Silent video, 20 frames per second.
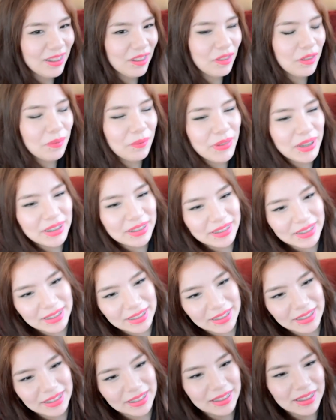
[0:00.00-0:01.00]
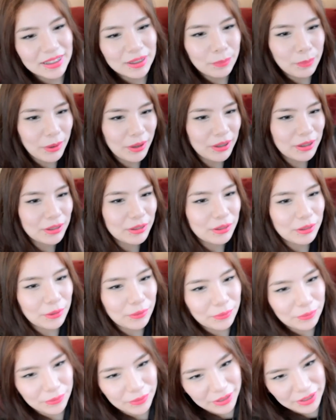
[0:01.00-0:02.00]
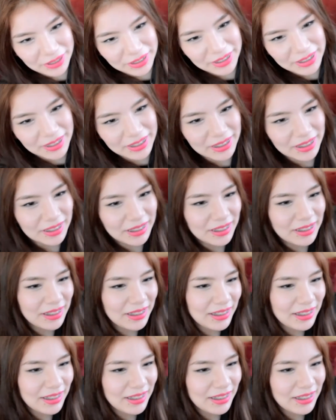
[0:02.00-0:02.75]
What makes this part is so funny,